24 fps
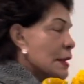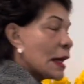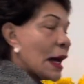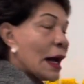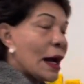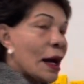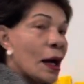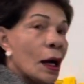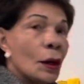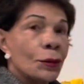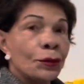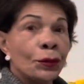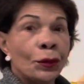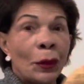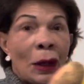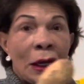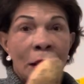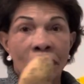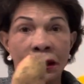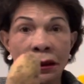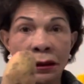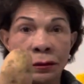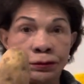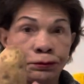a
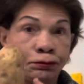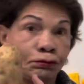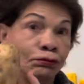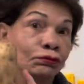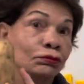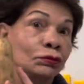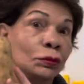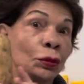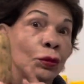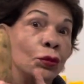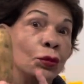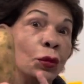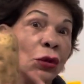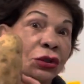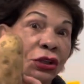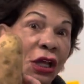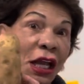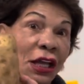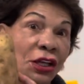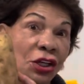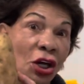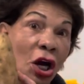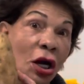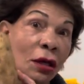
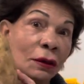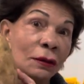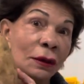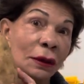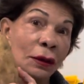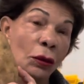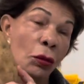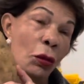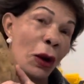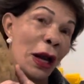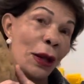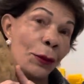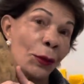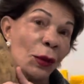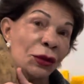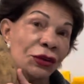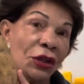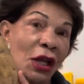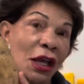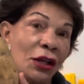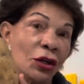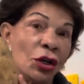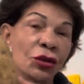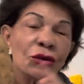potato, white
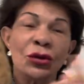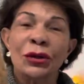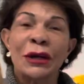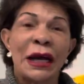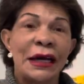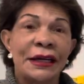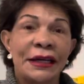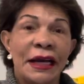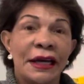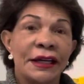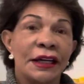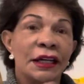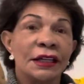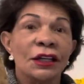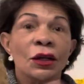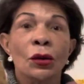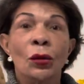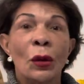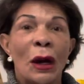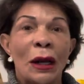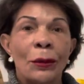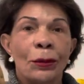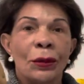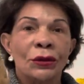potato. You can add any
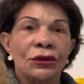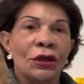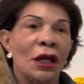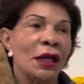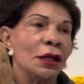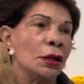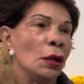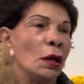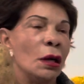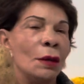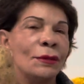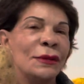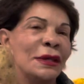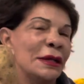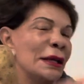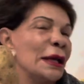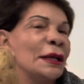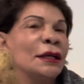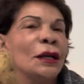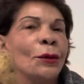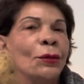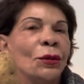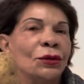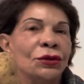white potato,
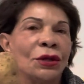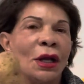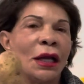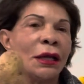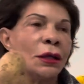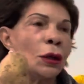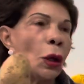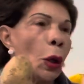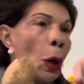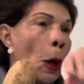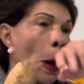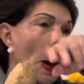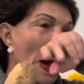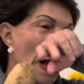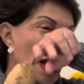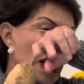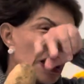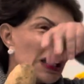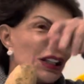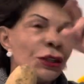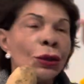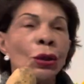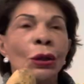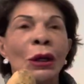any potato.
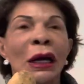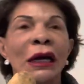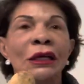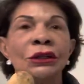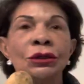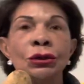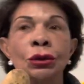You can